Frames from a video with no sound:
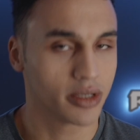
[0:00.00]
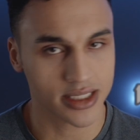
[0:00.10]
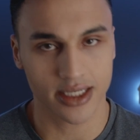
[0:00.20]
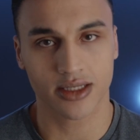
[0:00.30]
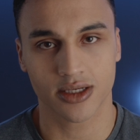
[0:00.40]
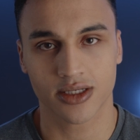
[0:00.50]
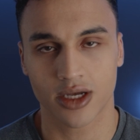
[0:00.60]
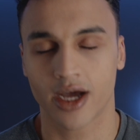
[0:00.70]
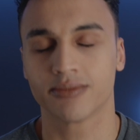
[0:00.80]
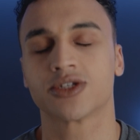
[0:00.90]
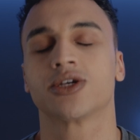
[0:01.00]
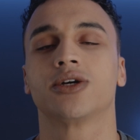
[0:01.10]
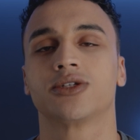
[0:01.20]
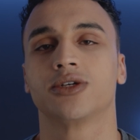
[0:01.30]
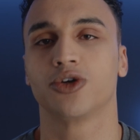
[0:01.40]
but until it does, I'm
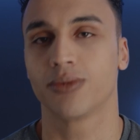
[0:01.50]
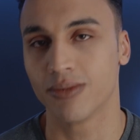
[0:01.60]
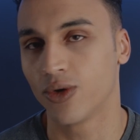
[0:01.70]
certain you'll be